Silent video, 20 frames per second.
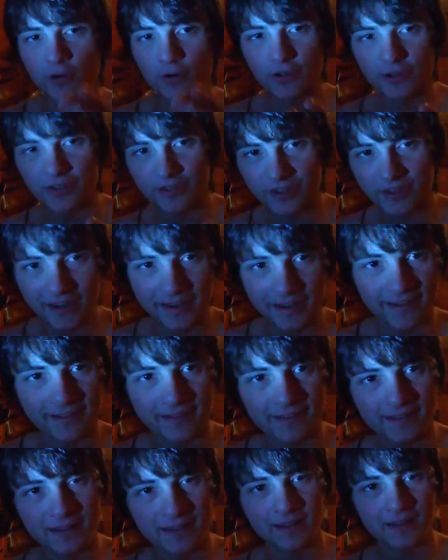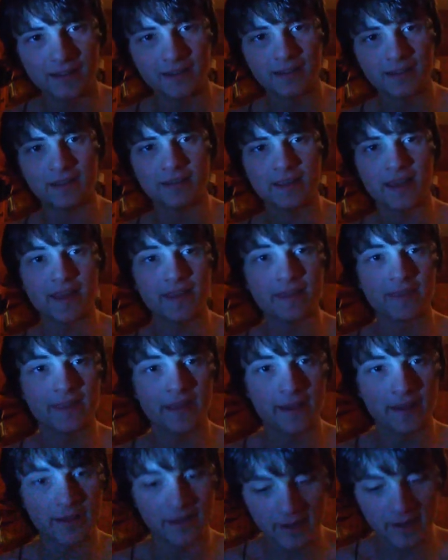All it's saying is that
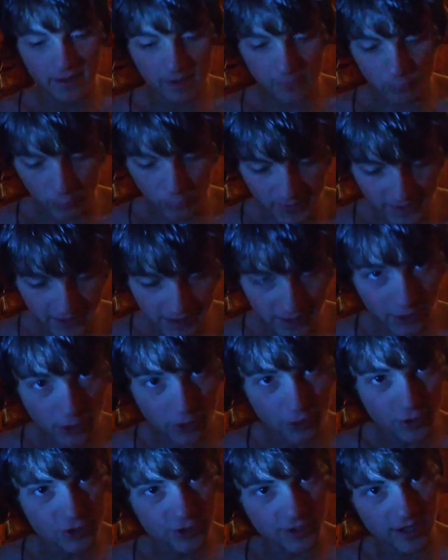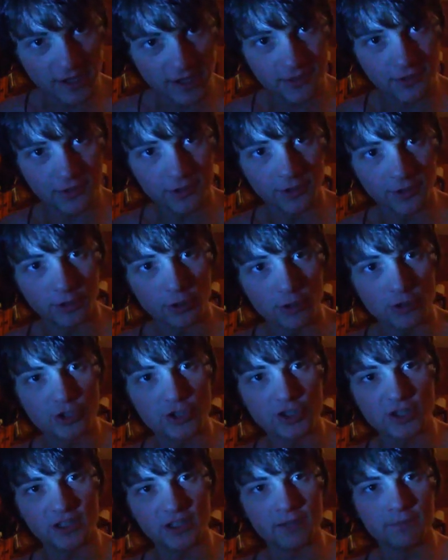they, when they negotiate, they're
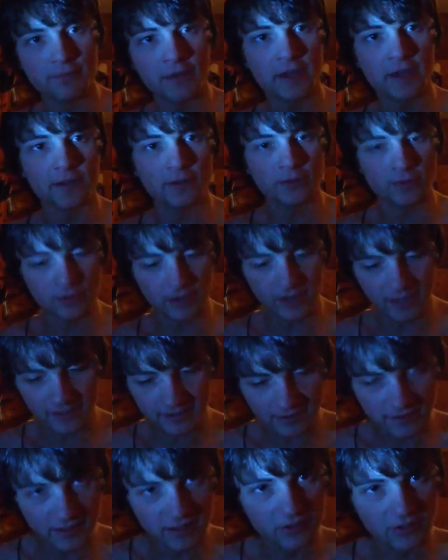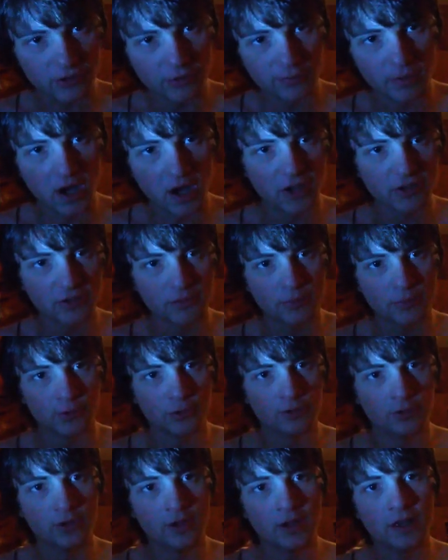negotiating to pay you as least as
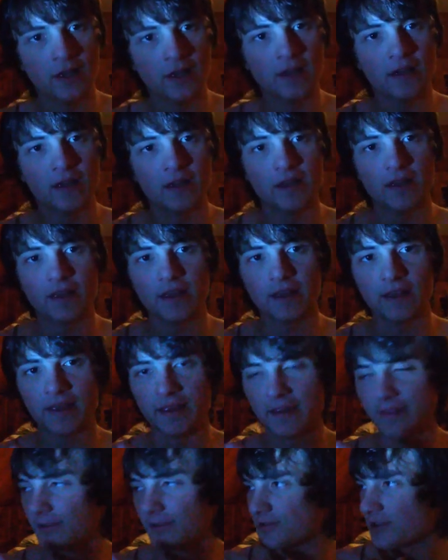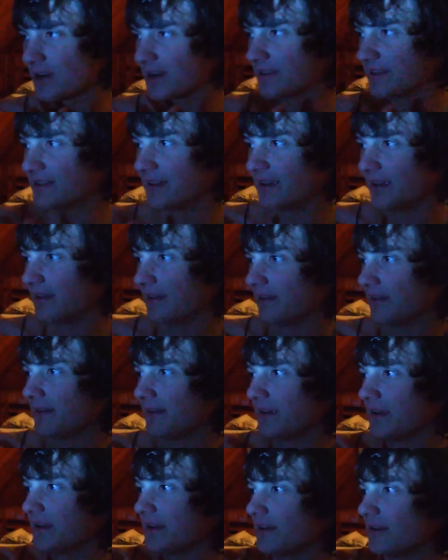possible, and they're trying to say
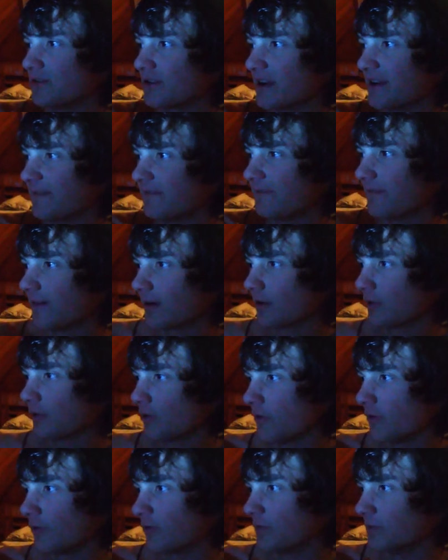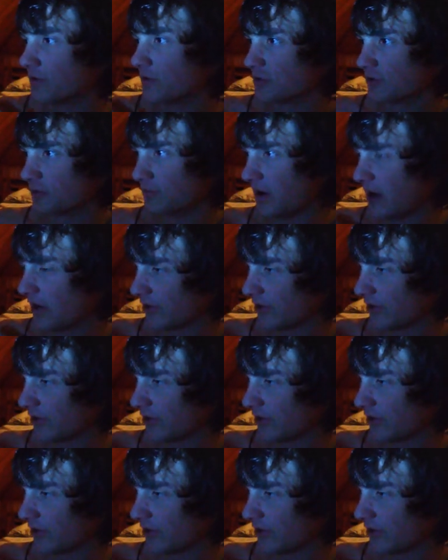they're trying to fuck you over as much as